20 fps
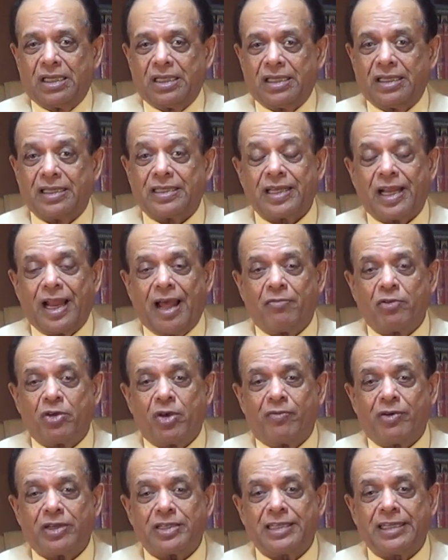He said, have you
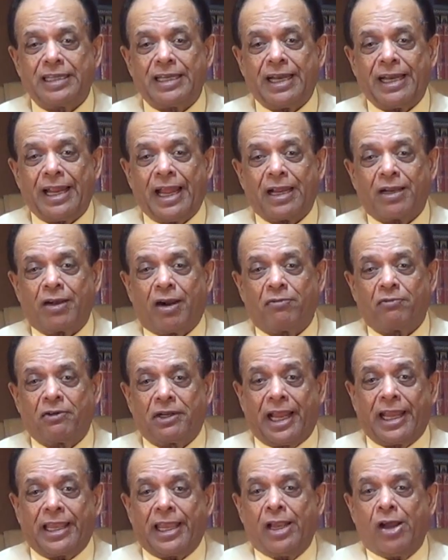ever seen an aircraft
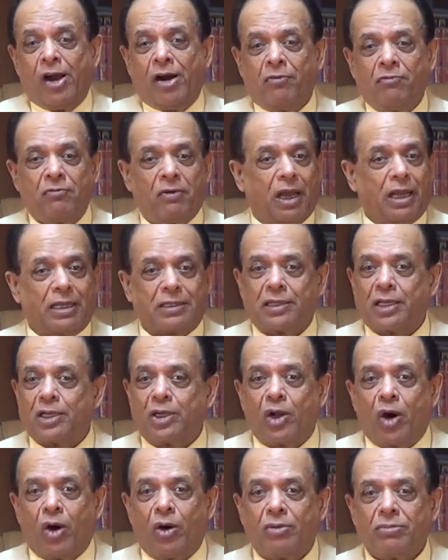taking off? I said,
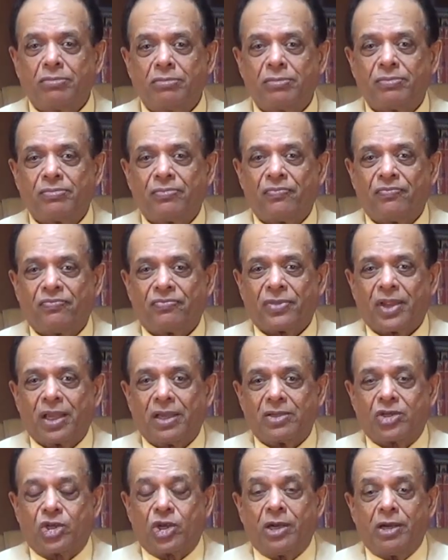no.
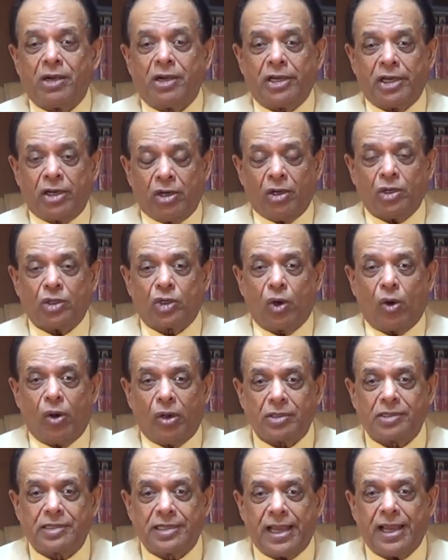Children, you know,
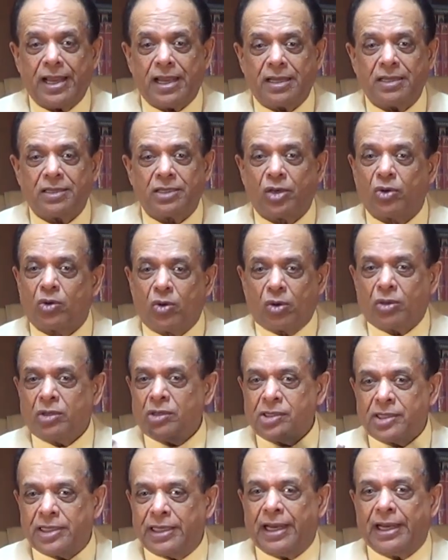those days you
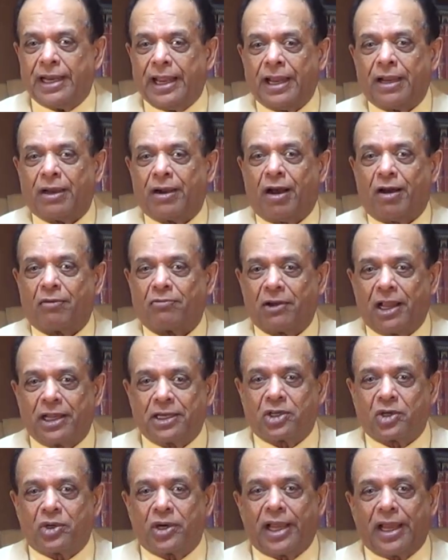couldn't see an aircraft
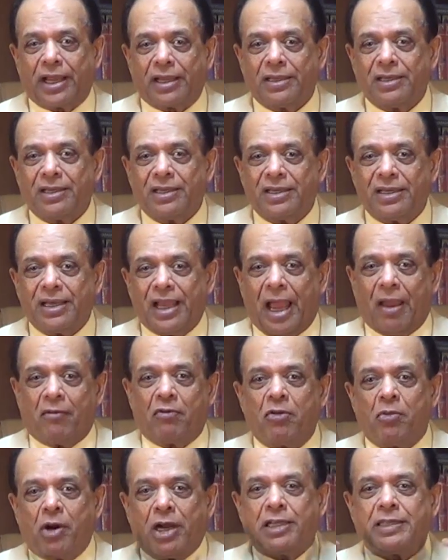like today.
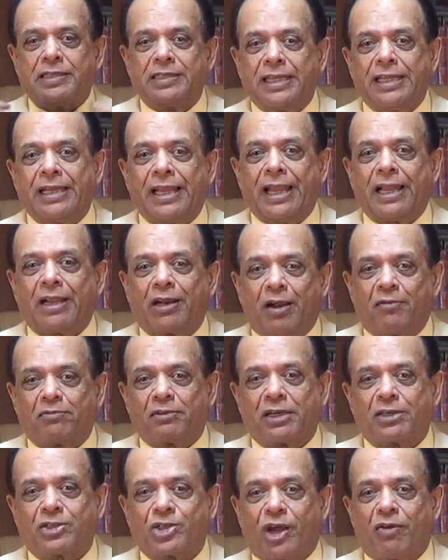Everybody's seen aircraft
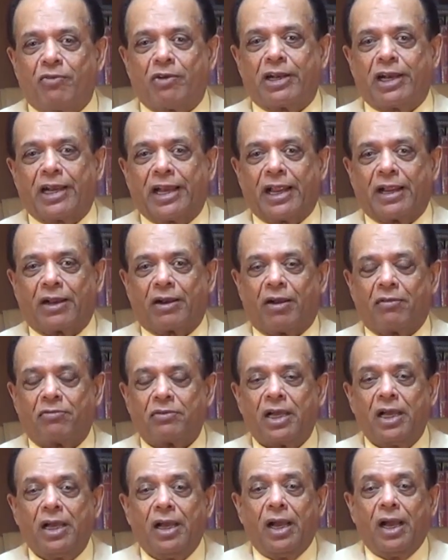and traveled in
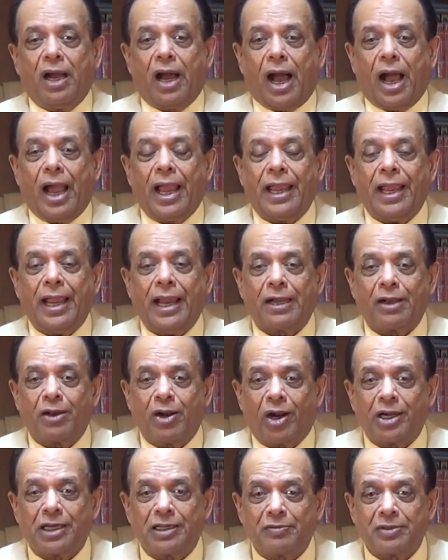aircraft. I had
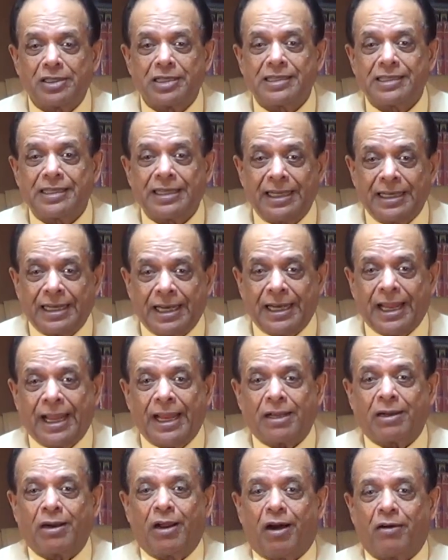not even seen an
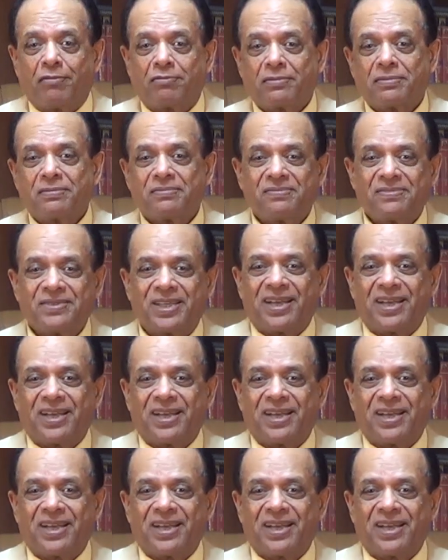aircraft.